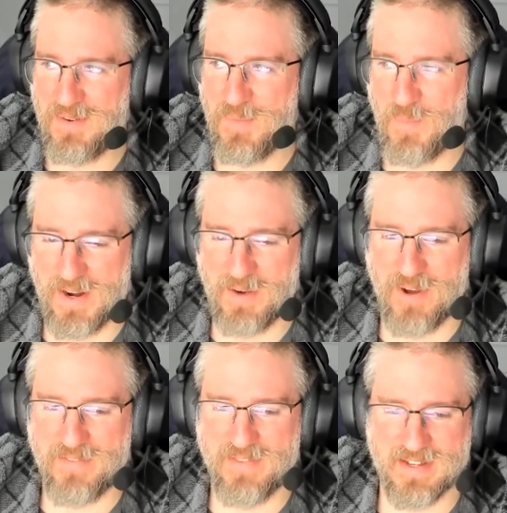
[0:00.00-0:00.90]
When I
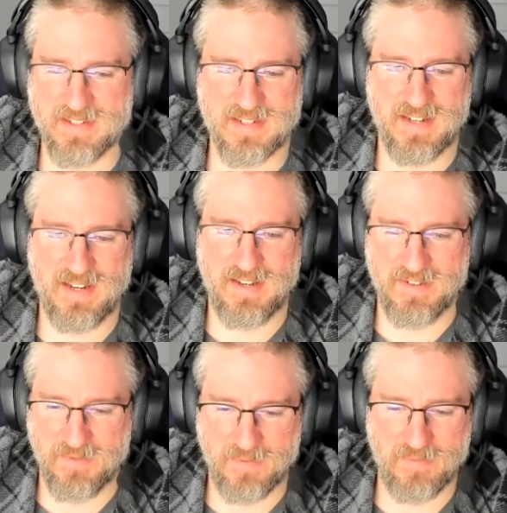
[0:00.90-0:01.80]
run this,
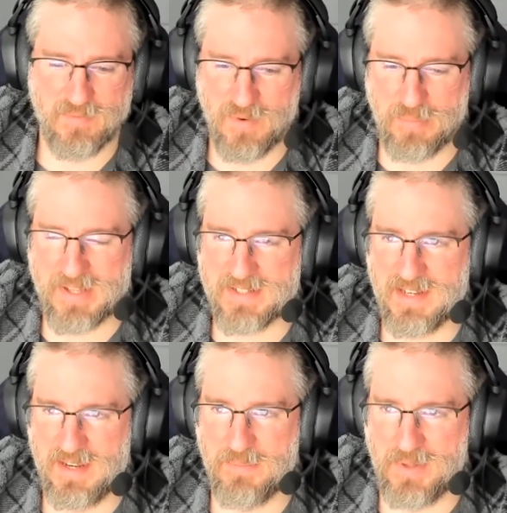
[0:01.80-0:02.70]
replace
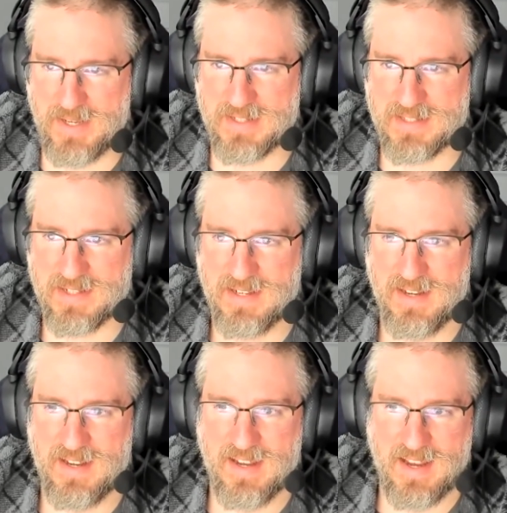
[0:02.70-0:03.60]
in place,
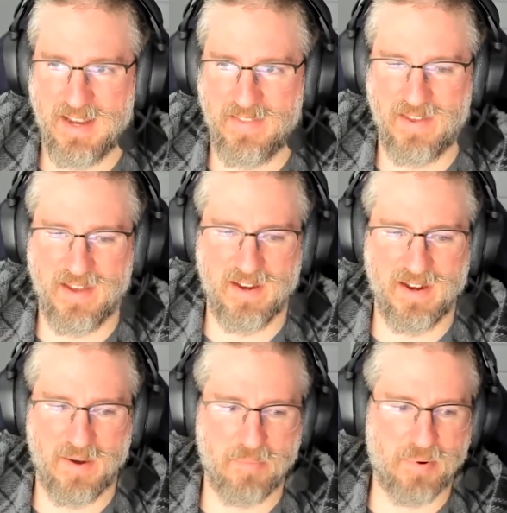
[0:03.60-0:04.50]
and
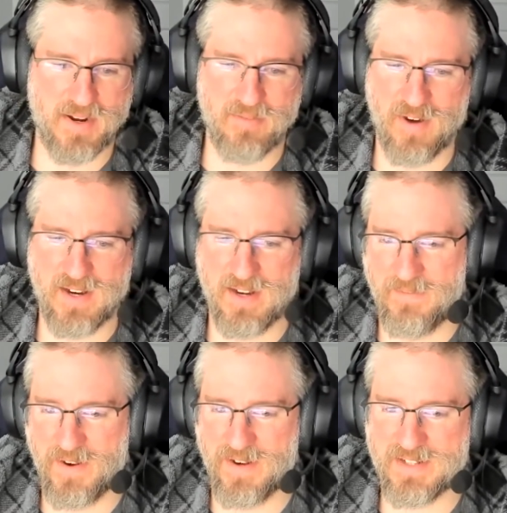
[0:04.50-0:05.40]
then I'd probably write
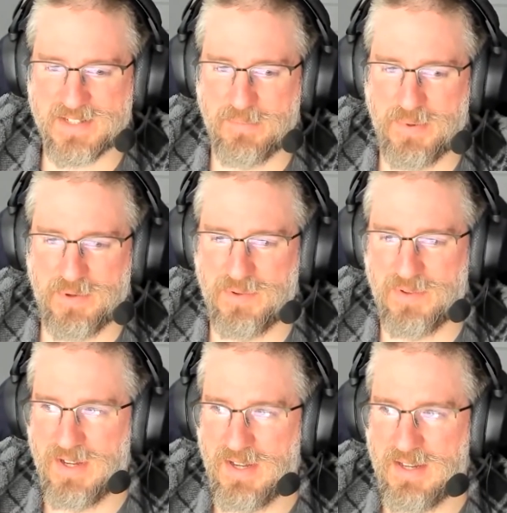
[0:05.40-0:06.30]
a very
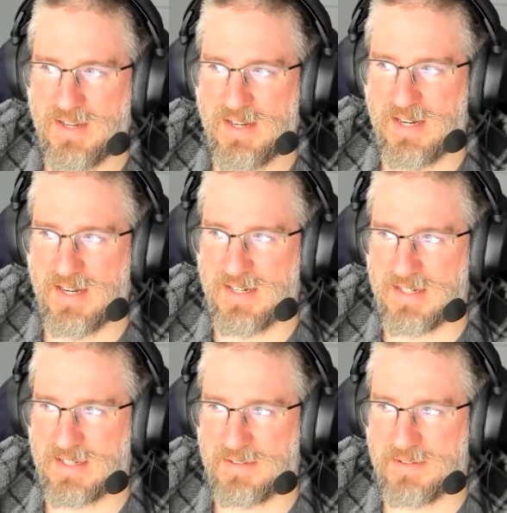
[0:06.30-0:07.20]
simple
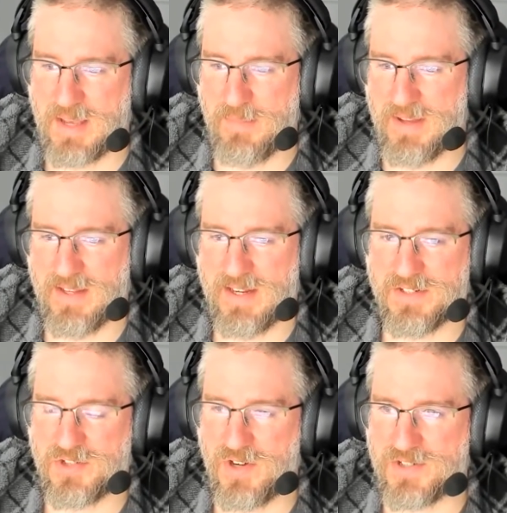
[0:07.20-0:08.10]
command line
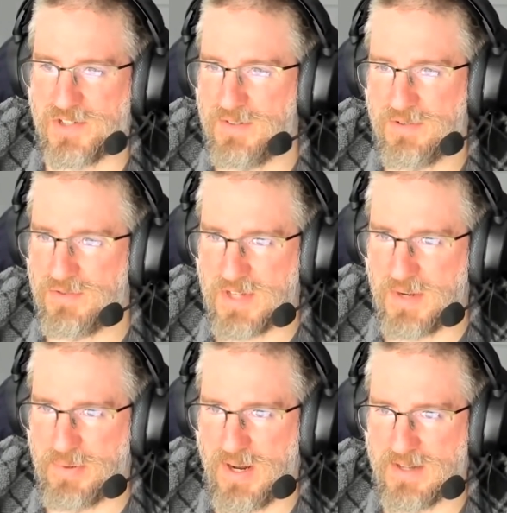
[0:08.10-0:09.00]
instruction through
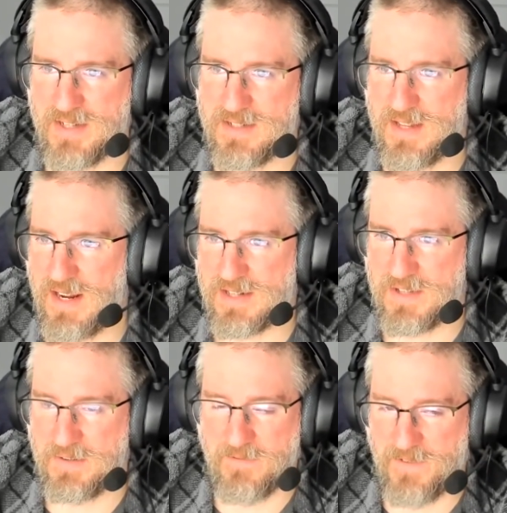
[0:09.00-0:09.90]
subprocess that
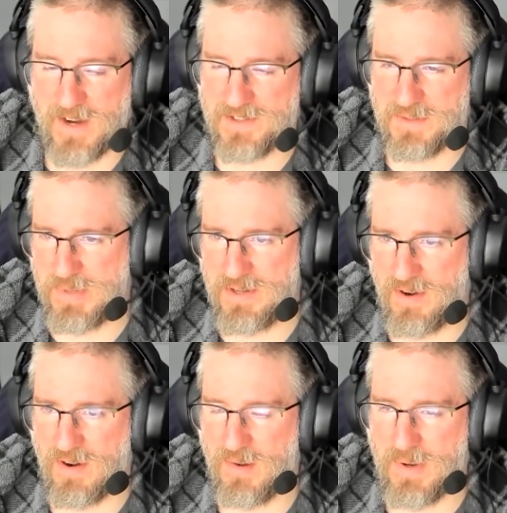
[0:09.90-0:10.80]
actually files a
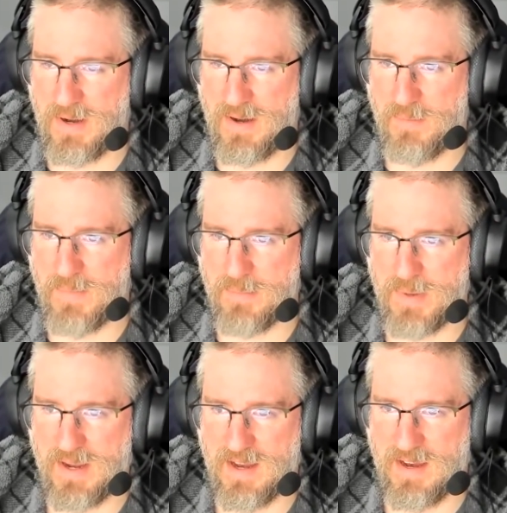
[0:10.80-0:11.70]
PR on my
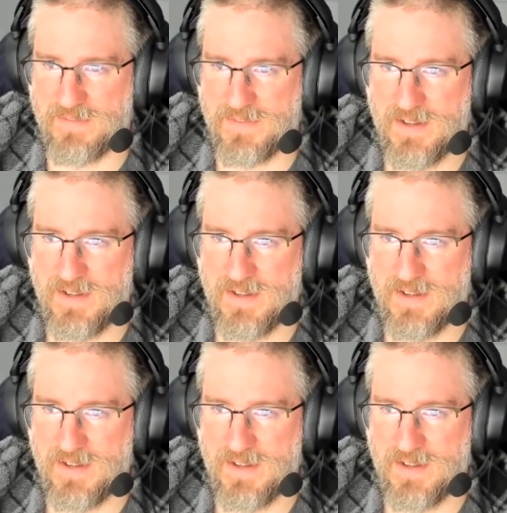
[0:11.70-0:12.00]
behalf,